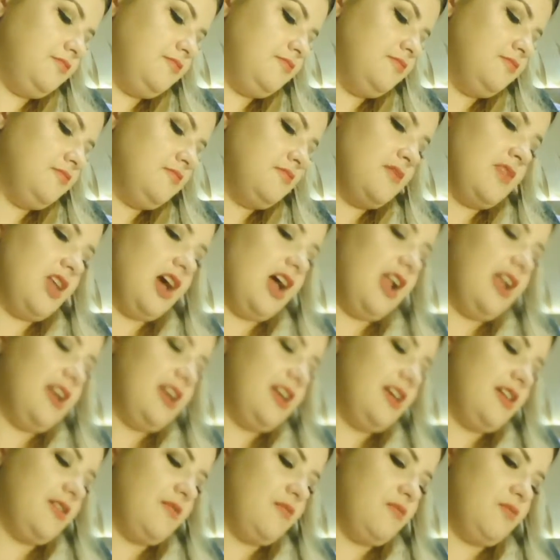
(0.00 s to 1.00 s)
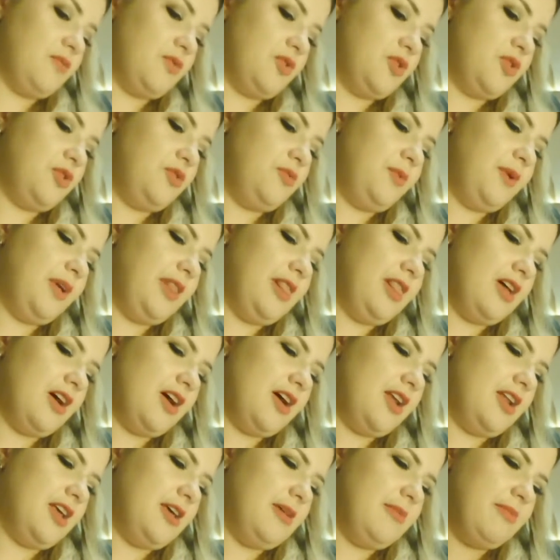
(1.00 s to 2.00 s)
like a good wing
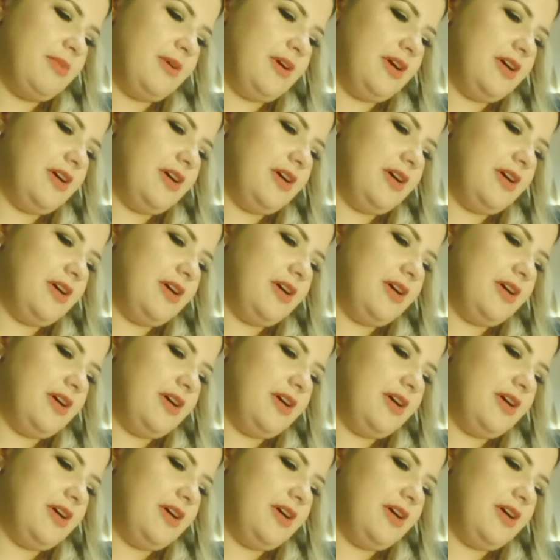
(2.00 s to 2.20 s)
liner, but